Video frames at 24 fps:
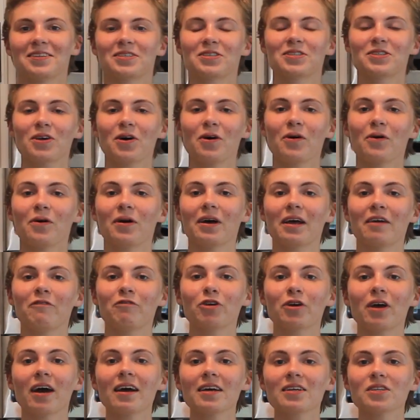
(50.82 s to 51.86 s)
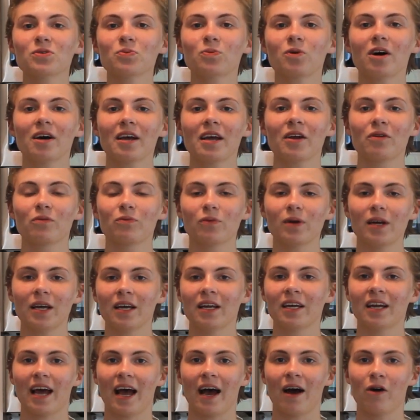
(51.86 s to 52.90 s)
So if you guys want a
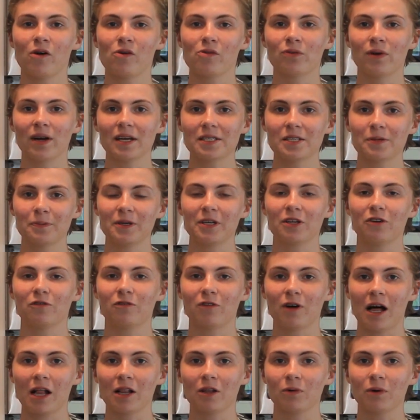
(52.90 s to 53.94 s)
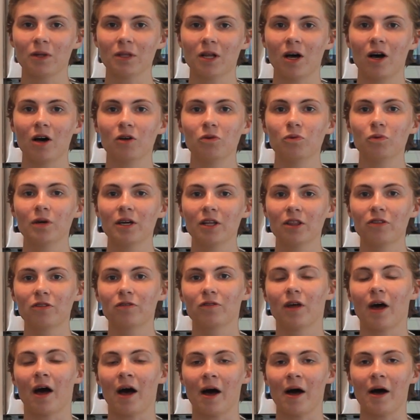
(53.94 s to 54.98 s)
written out recipe to follow along with,
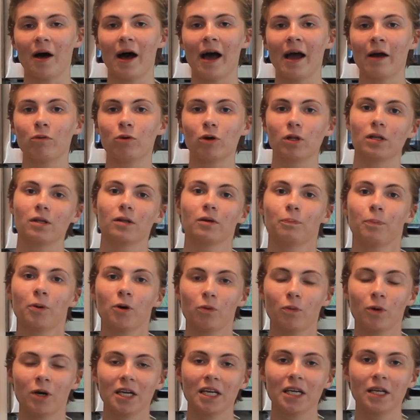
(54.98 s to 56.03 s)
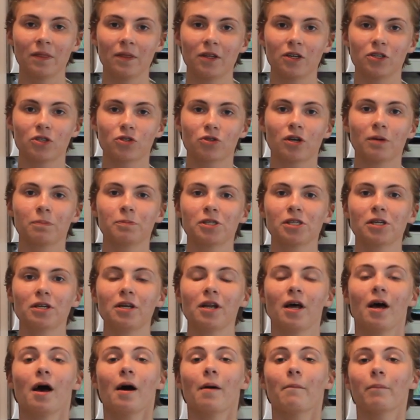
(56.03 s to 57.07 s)
I will put one in the
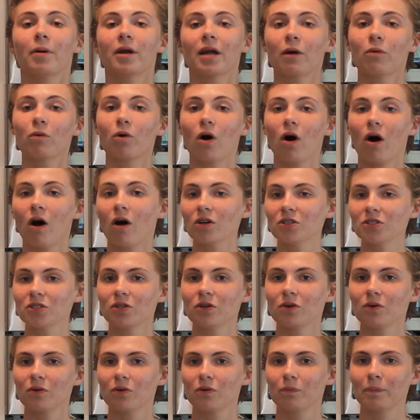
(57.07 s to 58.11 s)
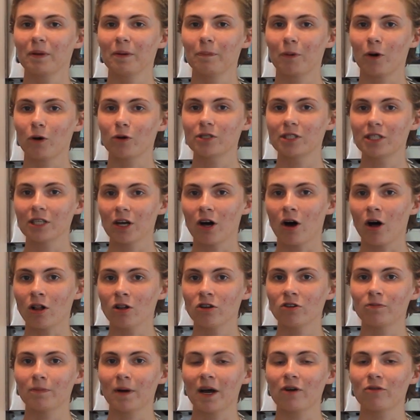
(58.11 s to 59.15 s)
description, but I will also be posting all
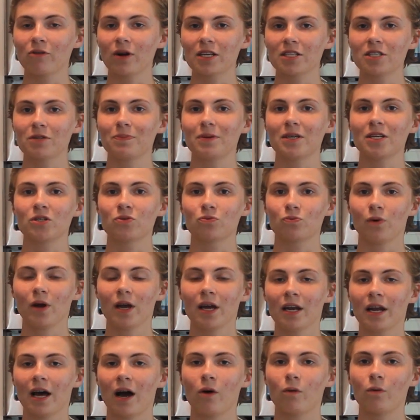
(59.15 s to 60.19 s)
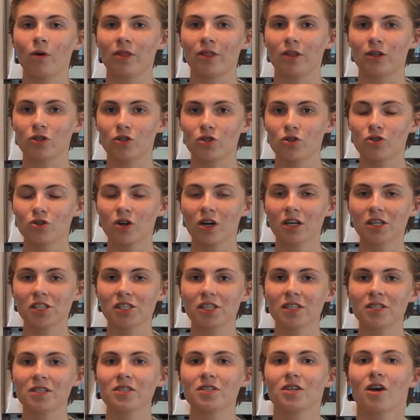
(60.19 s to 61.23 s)
of my recipes written out with
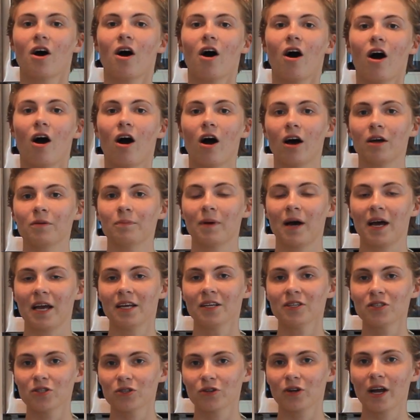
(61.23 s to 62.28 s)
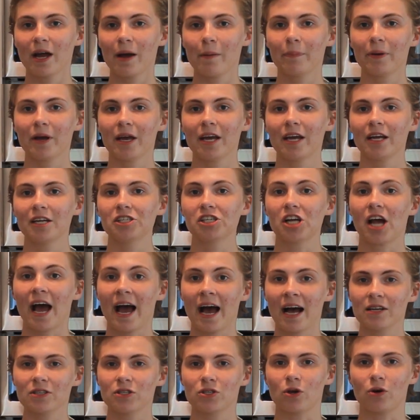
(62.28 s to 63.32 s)
instructions on my Instagram page
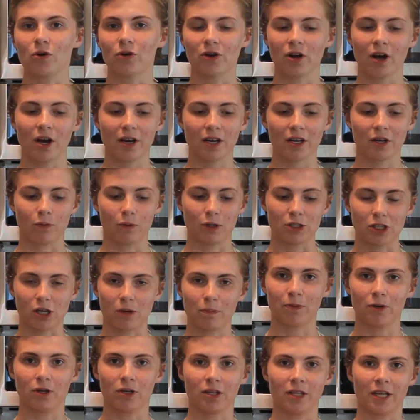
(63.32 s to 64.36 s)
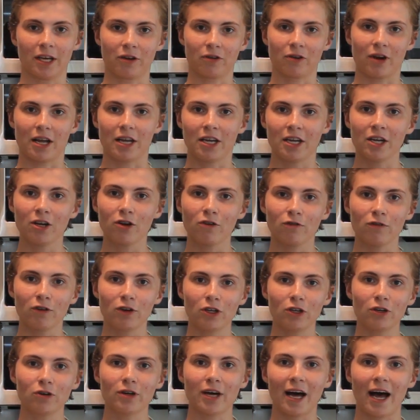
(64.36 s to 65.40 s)
@SoChronic, which put like right here for
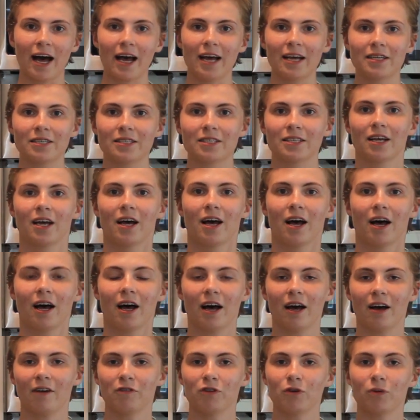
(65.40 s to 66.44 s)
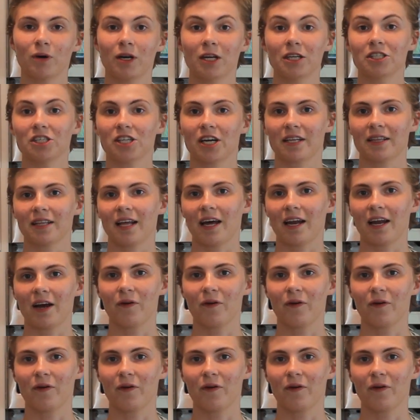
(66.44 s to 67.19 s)
you guys if you want to check that